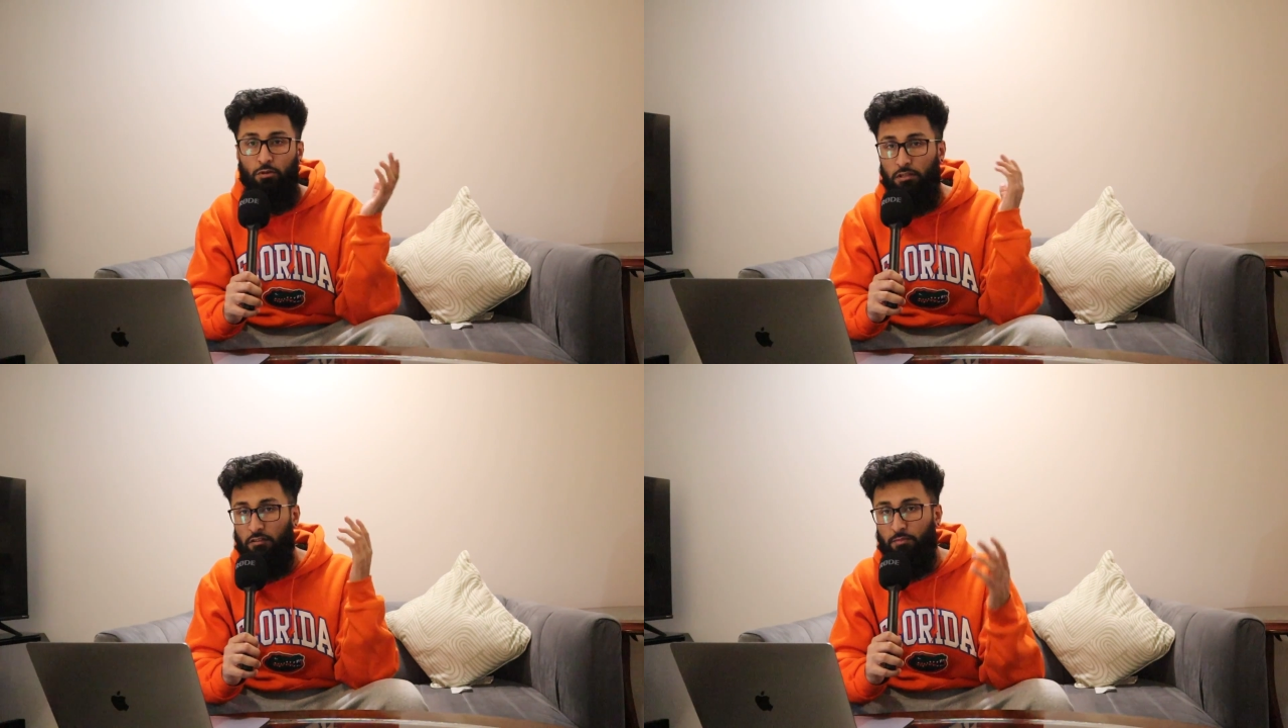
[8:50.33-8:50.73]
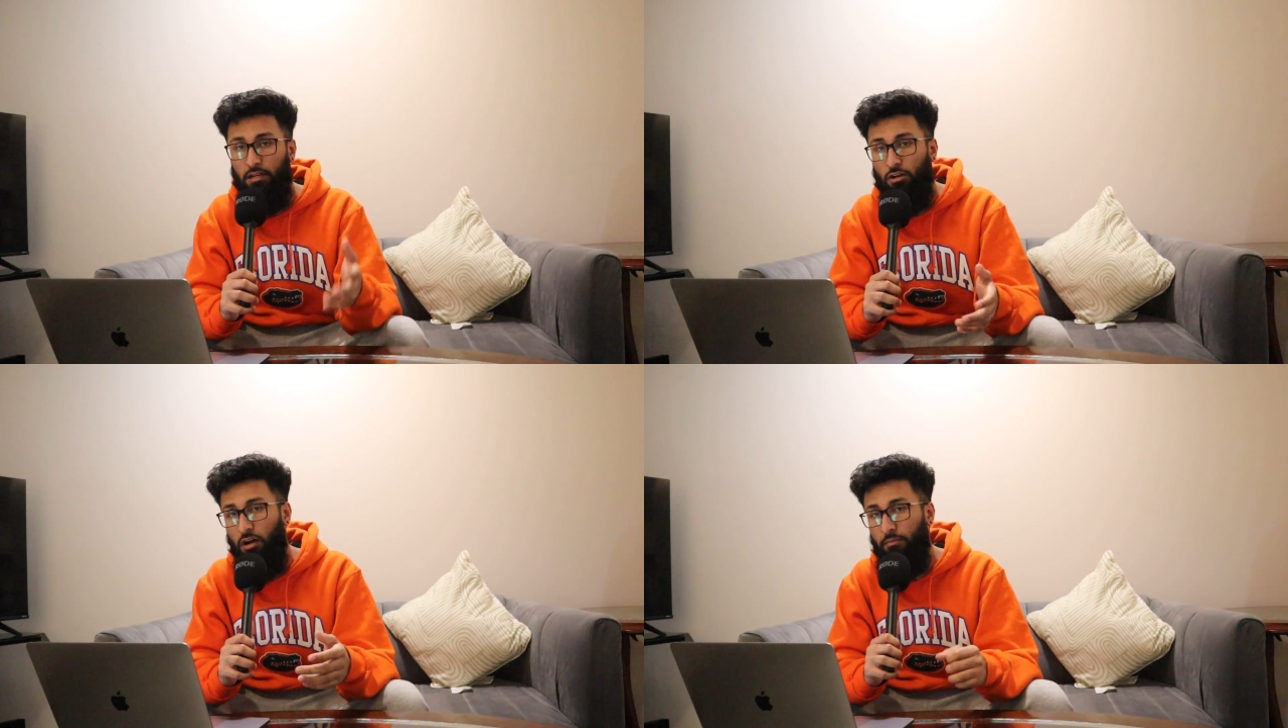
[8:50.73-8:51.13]
or leave me a
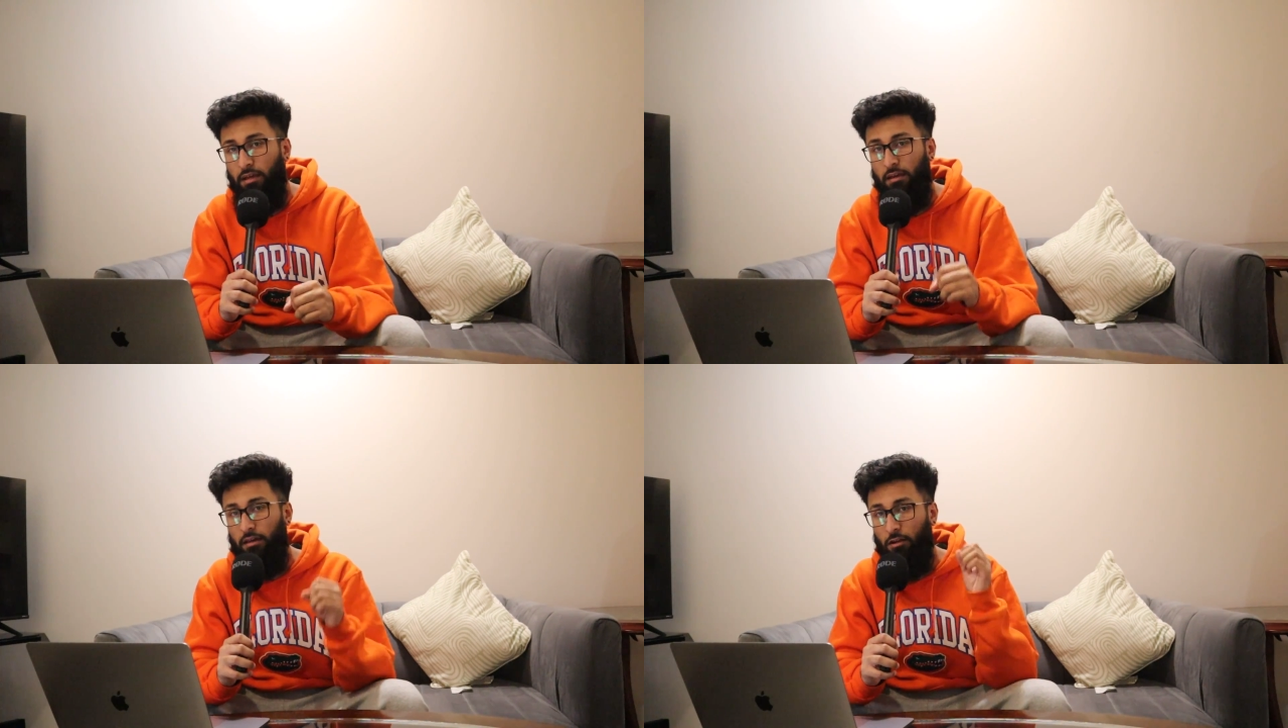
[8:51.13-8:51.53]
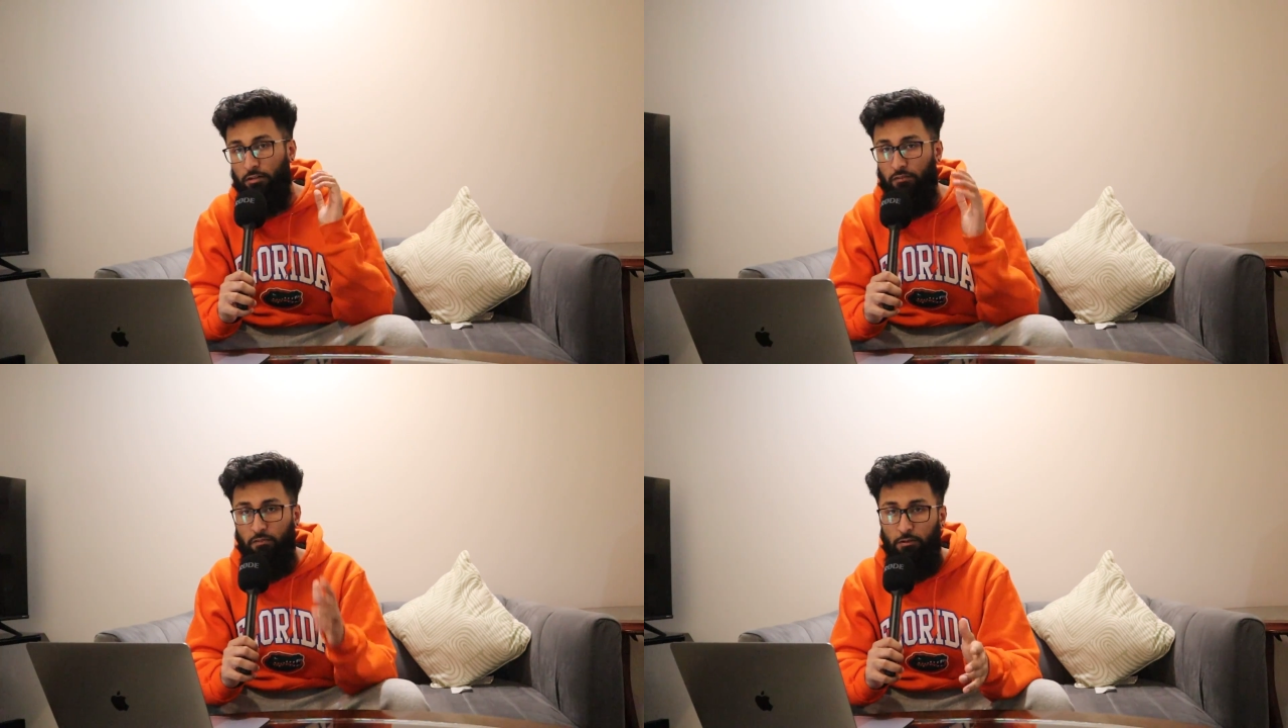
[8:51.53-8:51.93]
comment and I'll
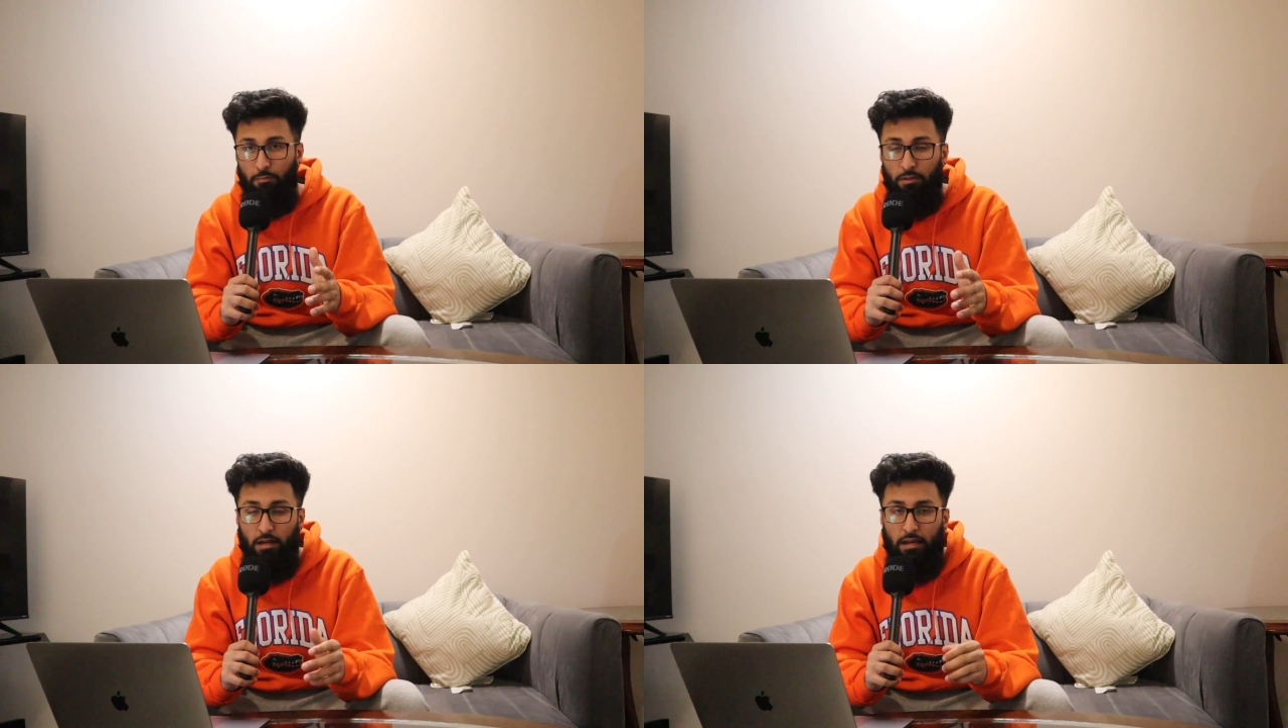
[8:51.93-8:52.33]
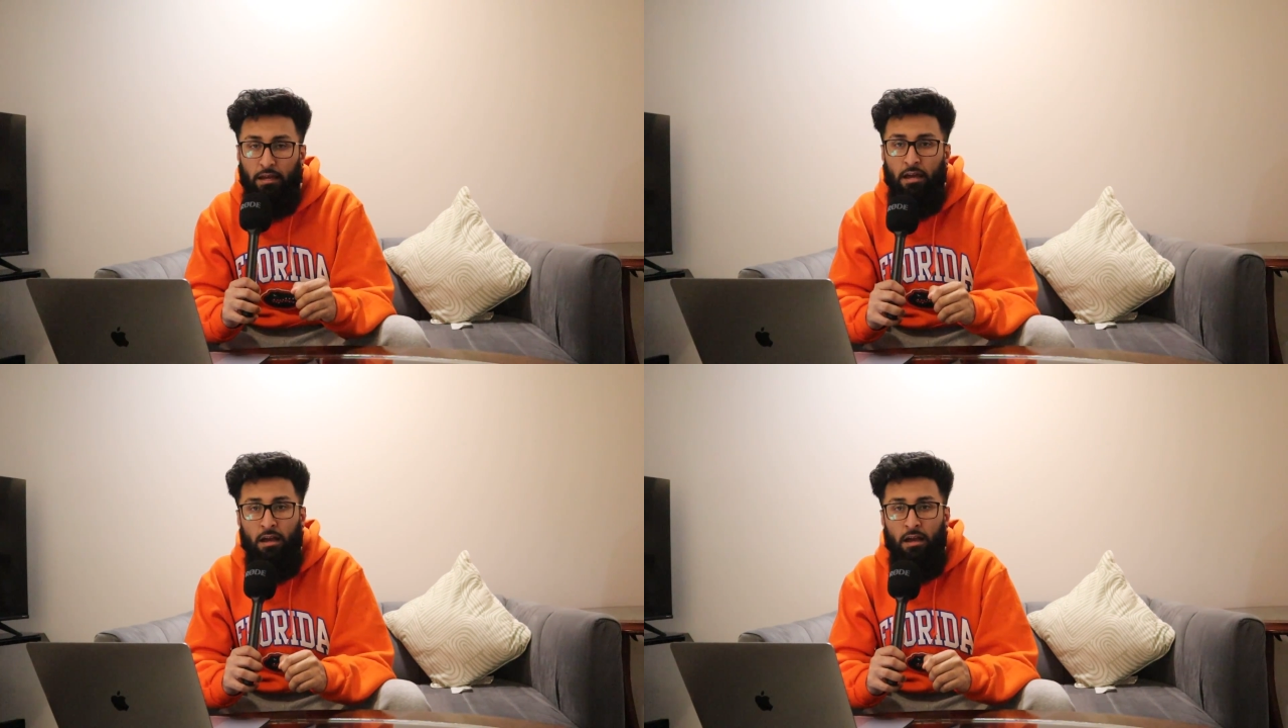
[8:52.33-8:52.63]
definitely reply.